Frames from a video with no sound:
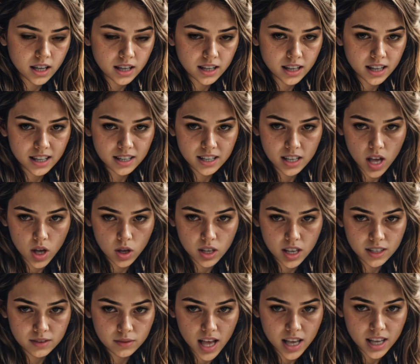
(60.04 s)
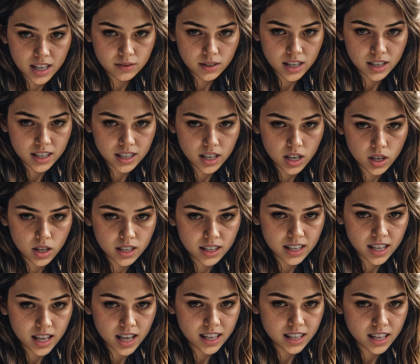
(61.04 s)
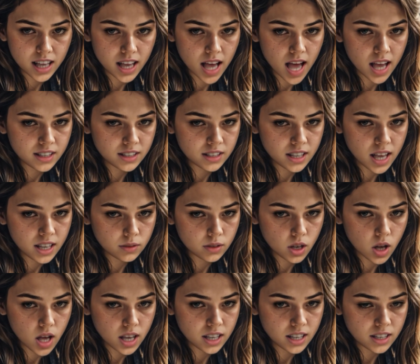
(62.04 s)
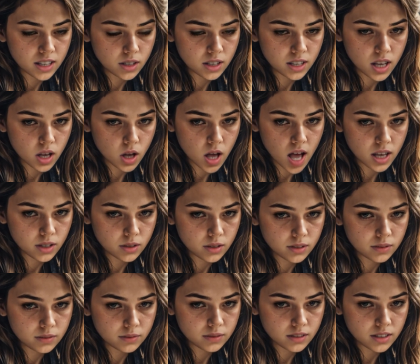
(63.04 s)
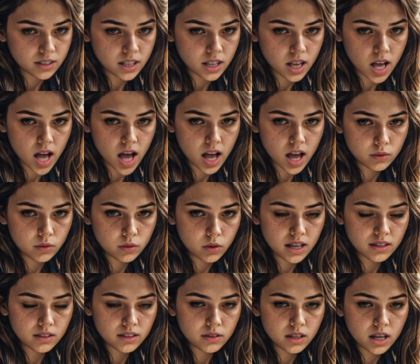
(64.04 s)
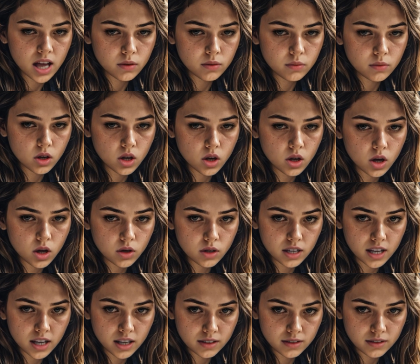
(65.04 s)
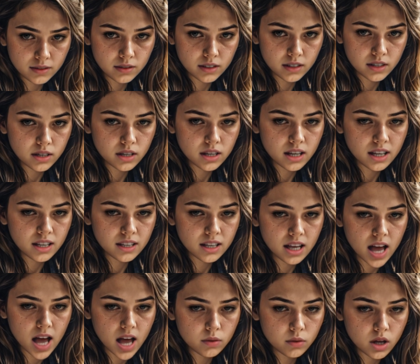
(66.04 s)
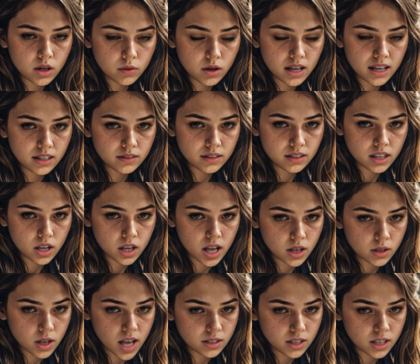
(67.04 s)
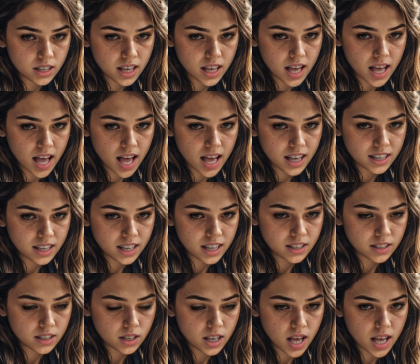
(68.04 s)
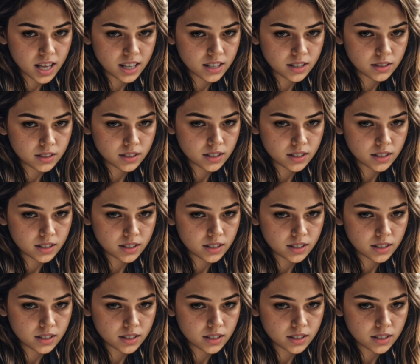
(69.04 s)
this car is making me so sick, I think I'm going to throw up. I'm about to make him pull over. Damn, I must have thrown up everything I ate yesterday.